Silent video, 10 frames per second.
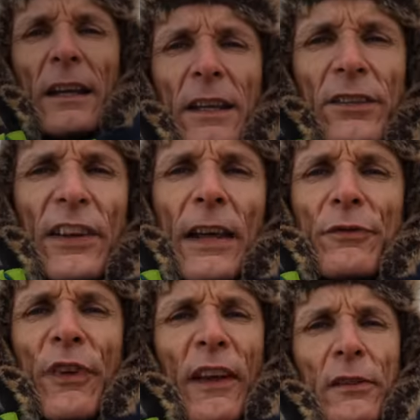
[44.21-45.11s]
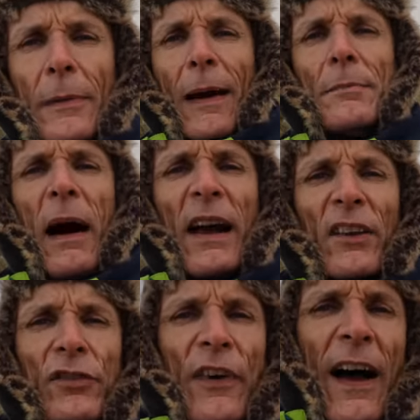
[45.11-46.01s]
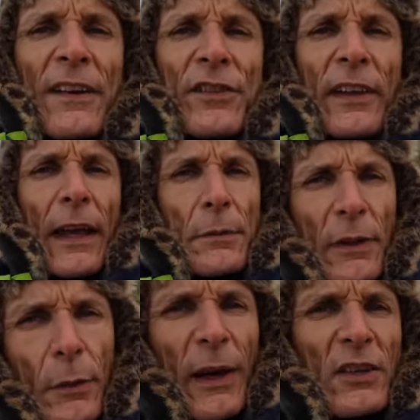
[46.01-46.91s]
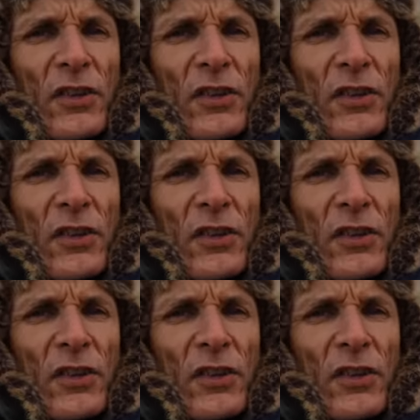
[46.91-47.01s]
You see, it feels about -5 today with the wind